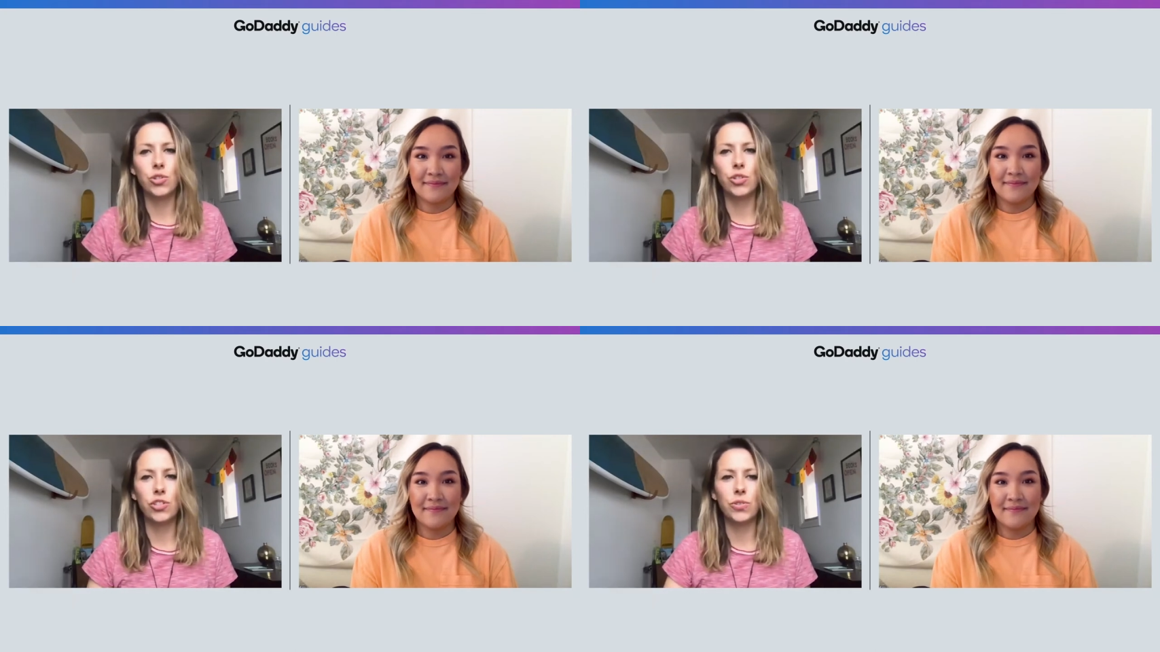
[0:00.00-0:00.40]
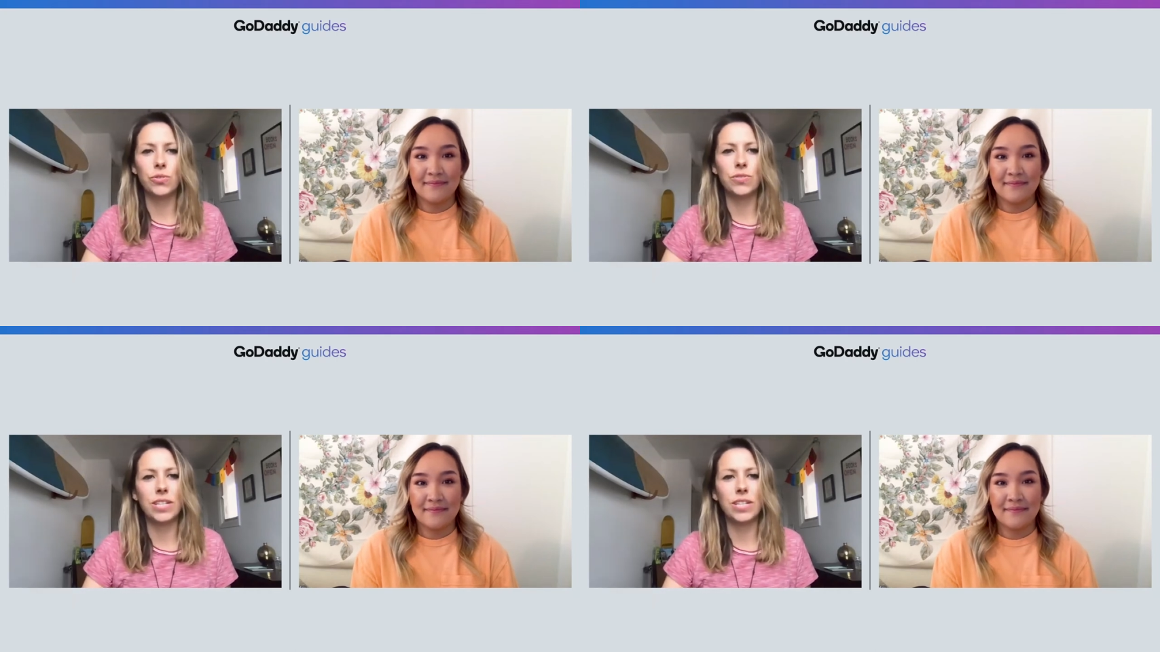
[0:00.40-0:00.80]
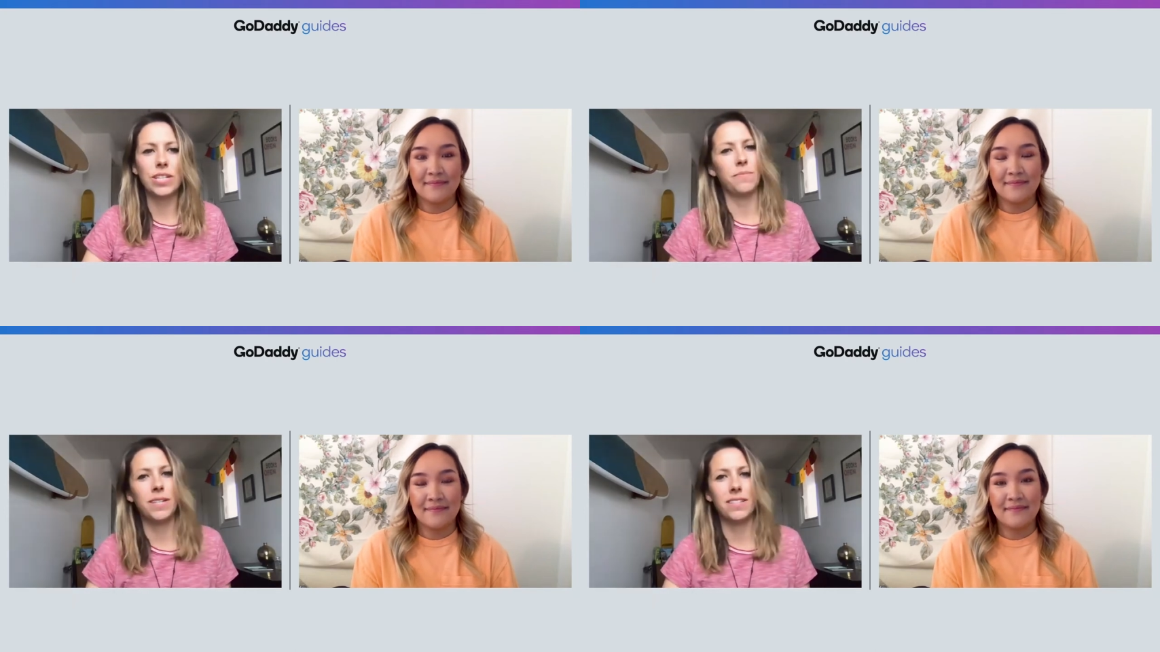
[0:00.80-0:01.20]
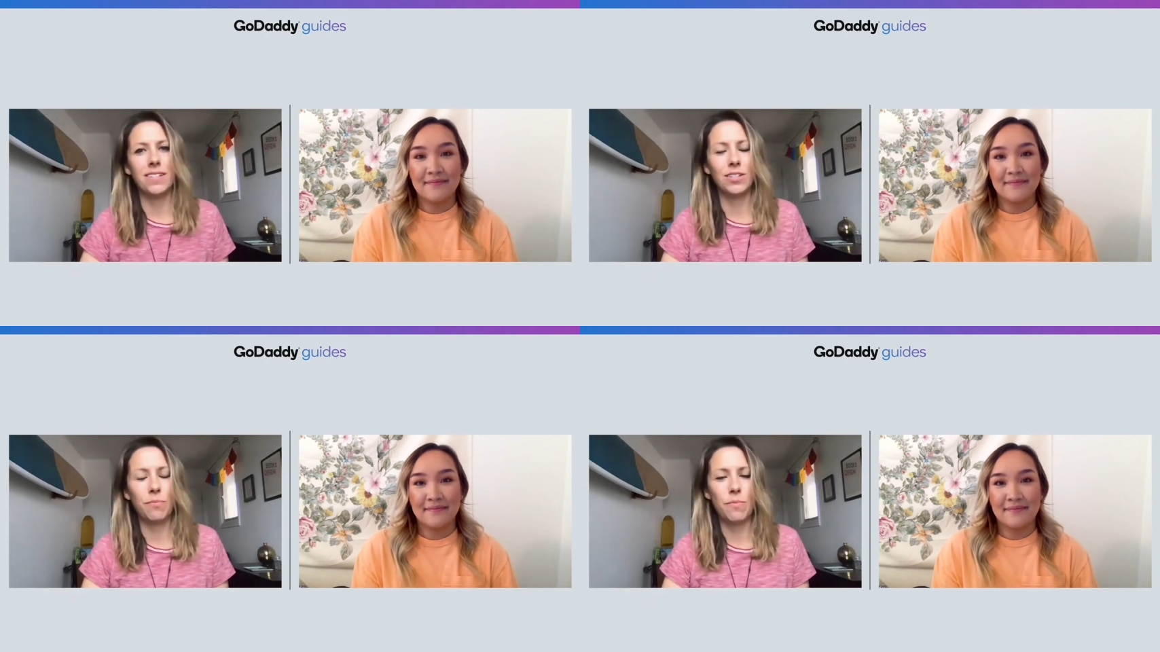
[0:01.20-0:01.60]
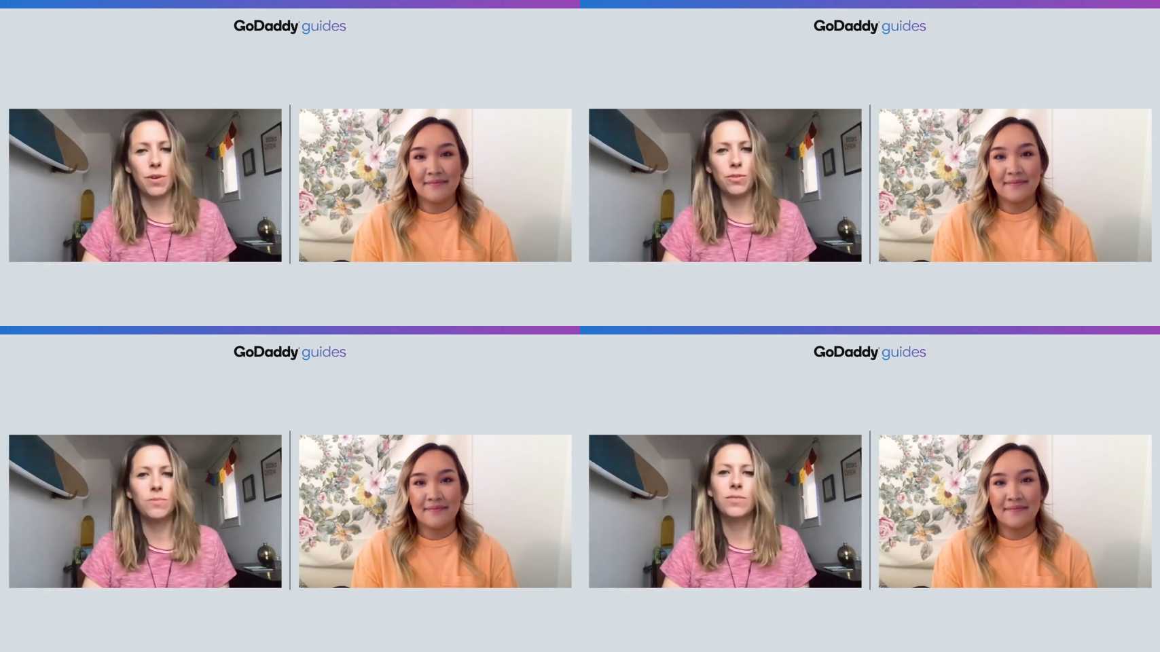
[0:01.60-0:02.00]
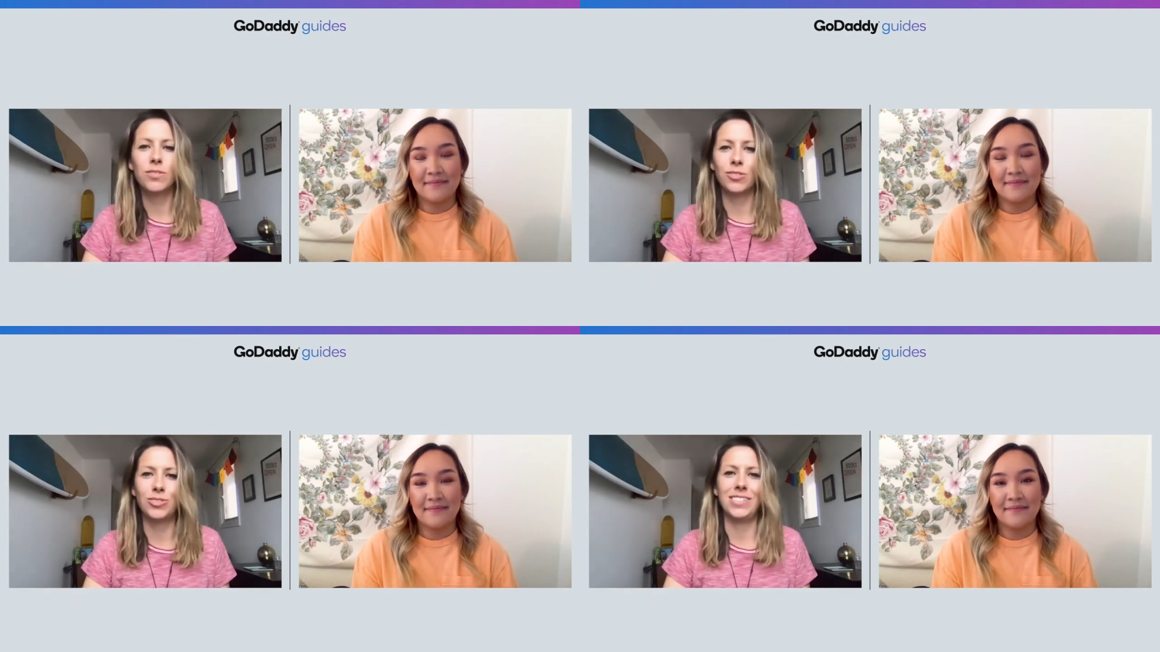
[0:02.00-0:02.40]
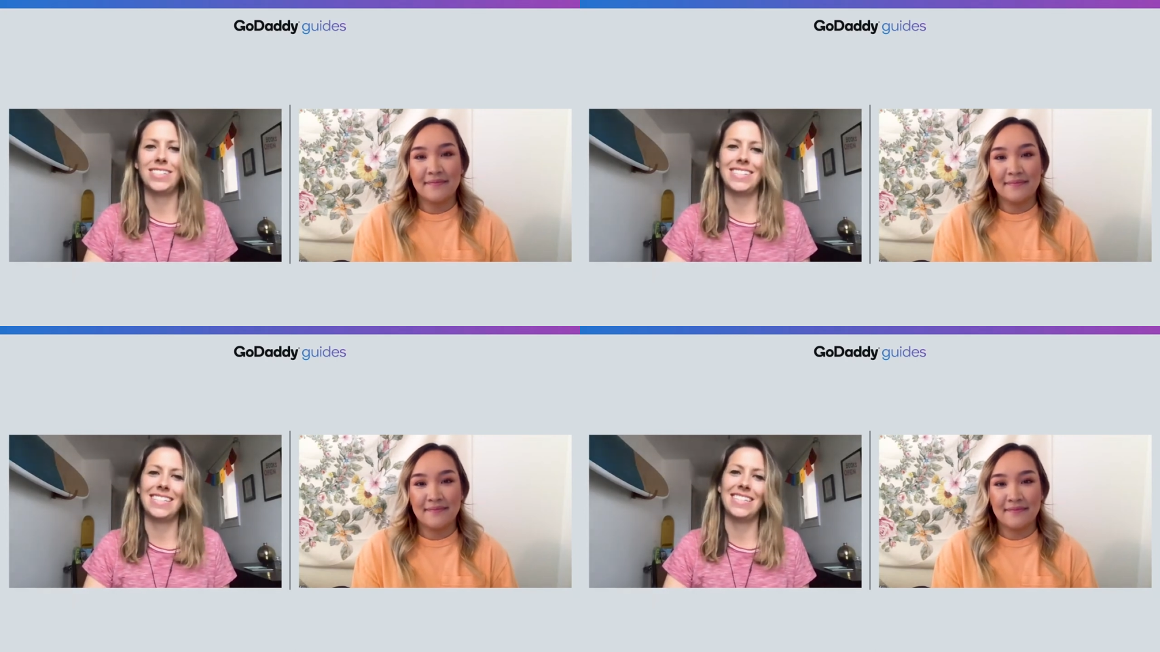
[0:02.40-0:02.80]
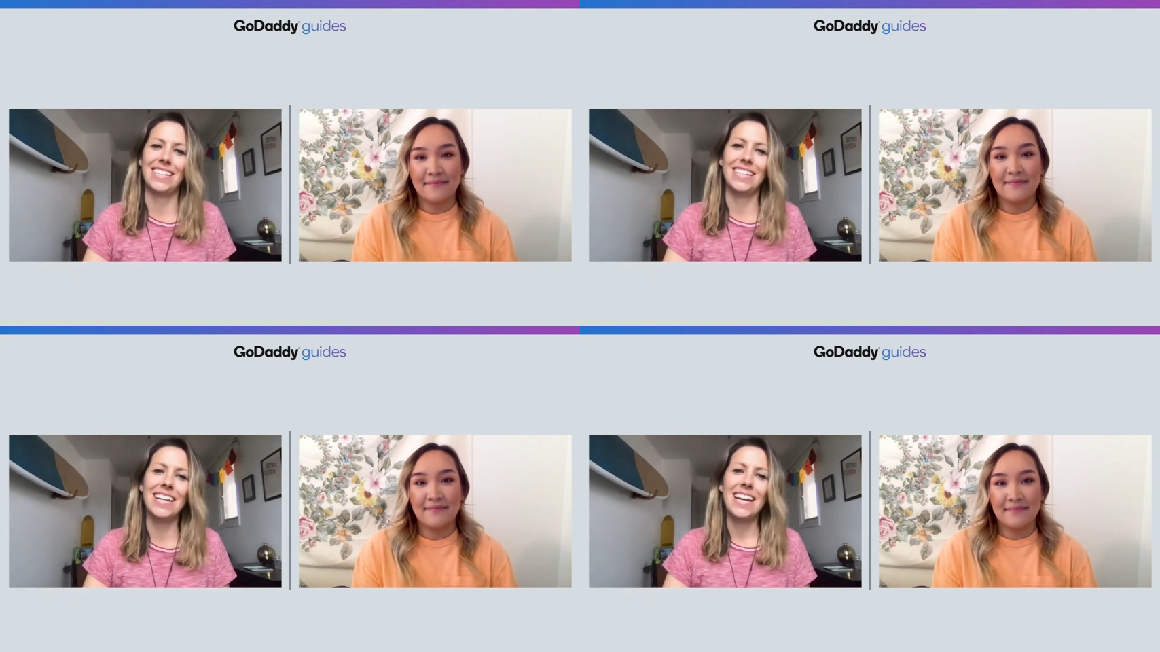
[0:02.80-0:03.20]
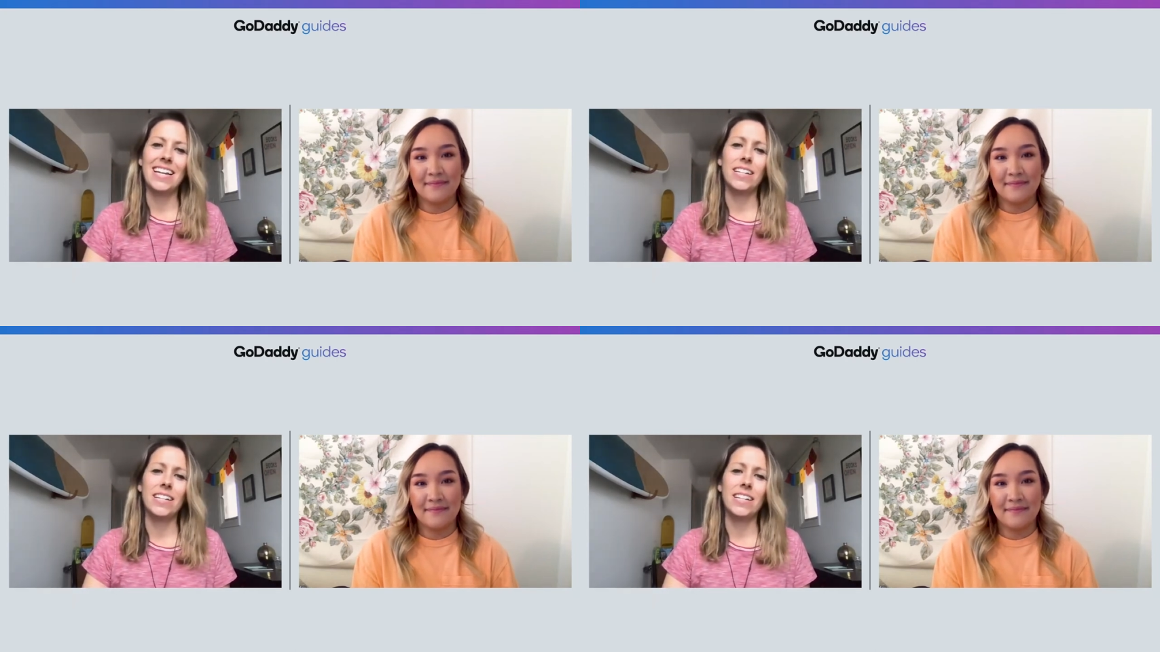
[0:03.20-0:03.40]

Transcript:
Speaker 1: you can use in your business to promote social distancing.